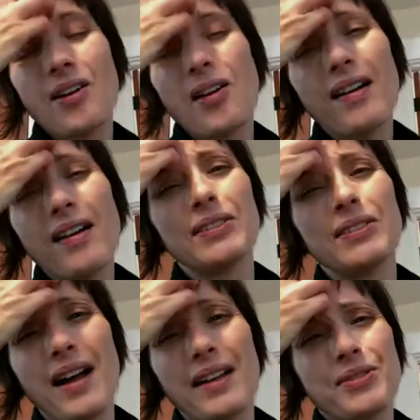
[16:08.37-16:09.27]
talked a
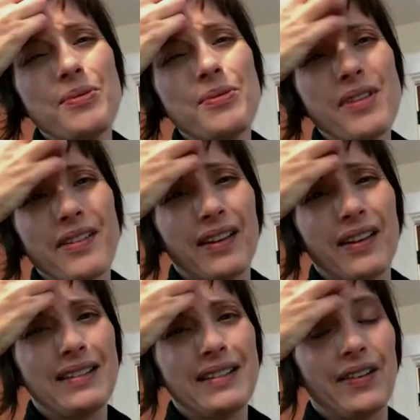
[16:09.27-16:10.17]
lot to the
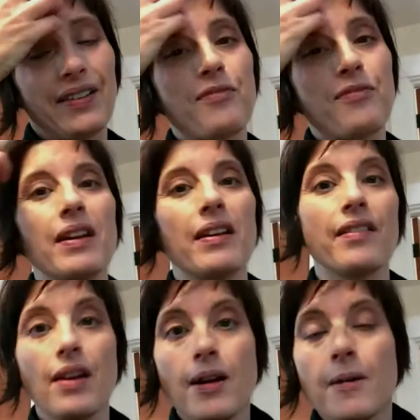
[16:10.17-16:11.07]
scientists because
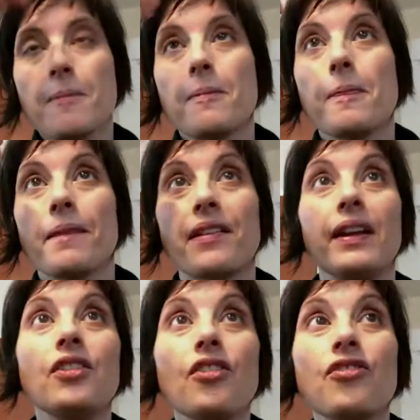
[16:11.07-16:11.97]

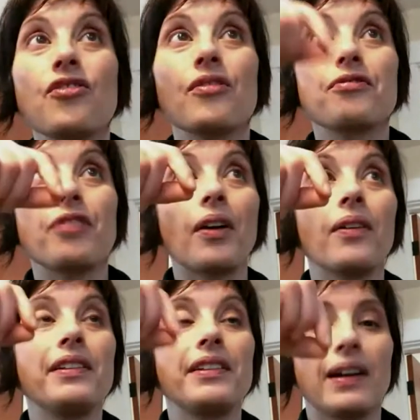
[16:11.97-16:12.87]
scientists are
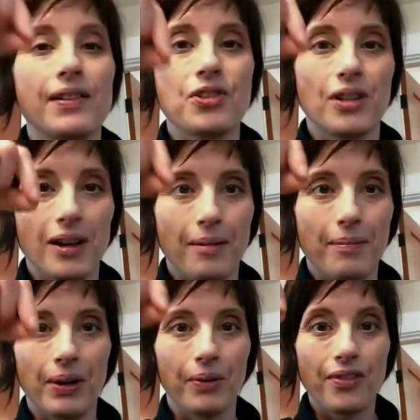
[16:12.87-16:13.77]
very touchy
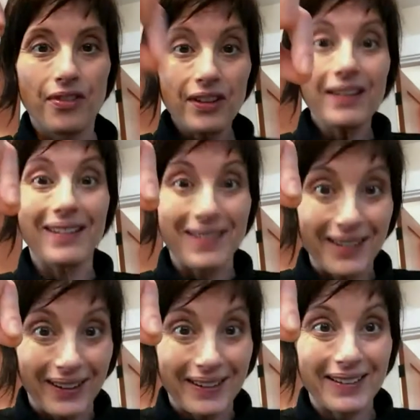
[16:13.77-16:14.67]
about citizen
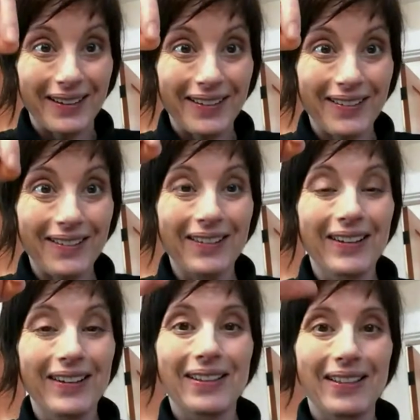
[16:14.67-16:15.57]
scientists
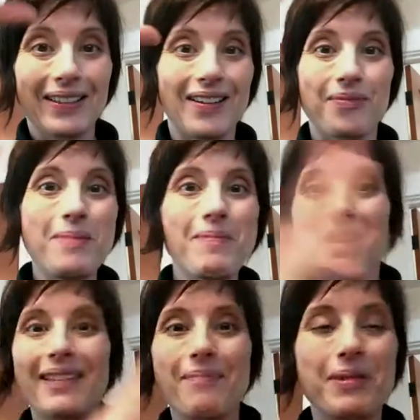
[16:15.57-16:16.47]
because we
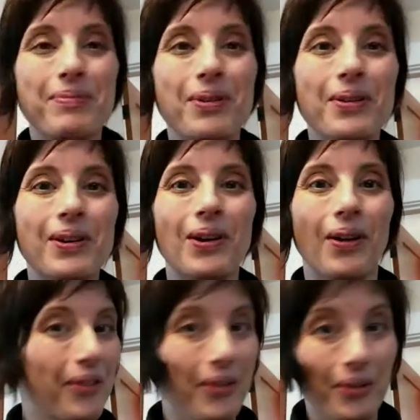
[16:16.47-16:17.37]
mess up their
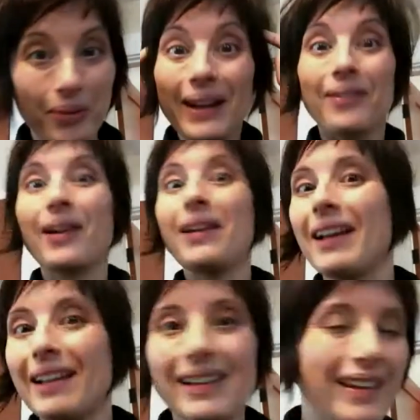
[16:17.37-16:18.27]
protocols or we get great
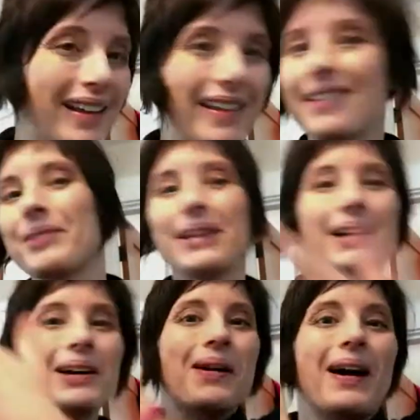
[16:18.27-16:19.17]
ideas and we
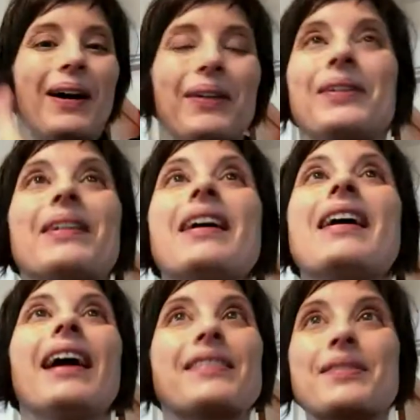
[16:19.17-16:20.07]
go out and
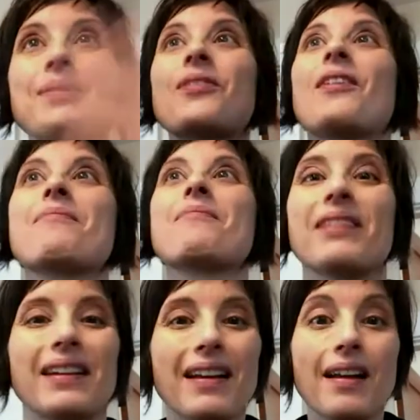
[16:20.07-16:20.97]
do
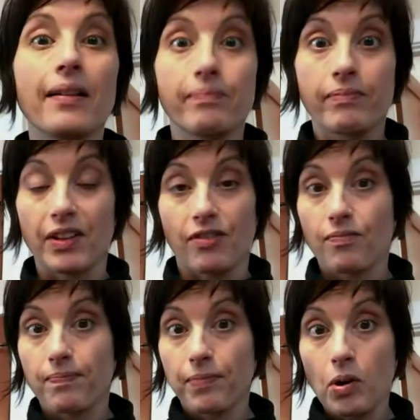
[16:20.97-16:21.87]
something that's
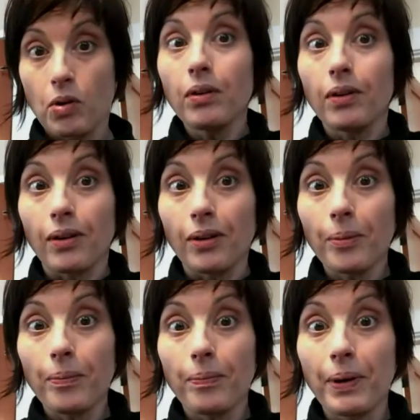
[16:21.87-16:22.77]

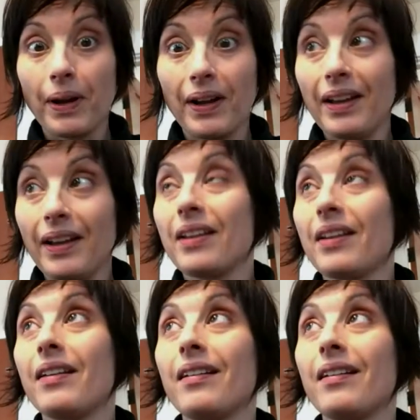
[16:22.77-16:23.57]
cool, but